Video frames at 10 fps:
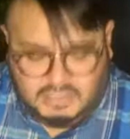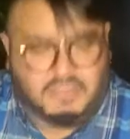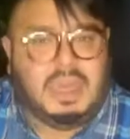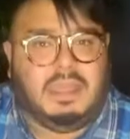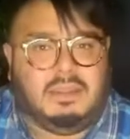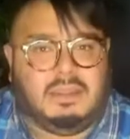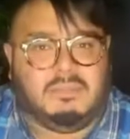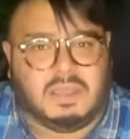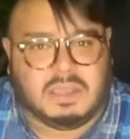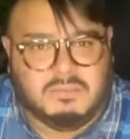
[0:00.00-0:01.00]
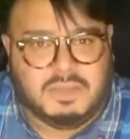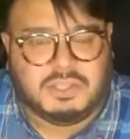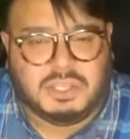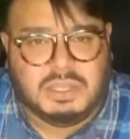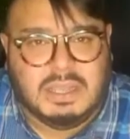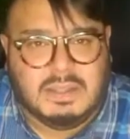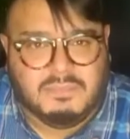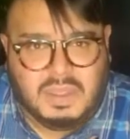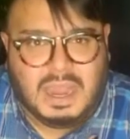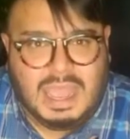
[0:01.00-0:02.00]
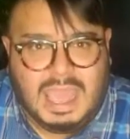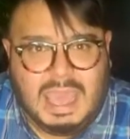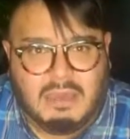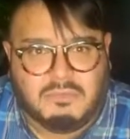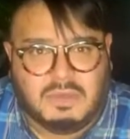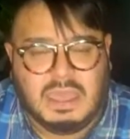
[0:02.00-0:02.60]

than the conviction that I have.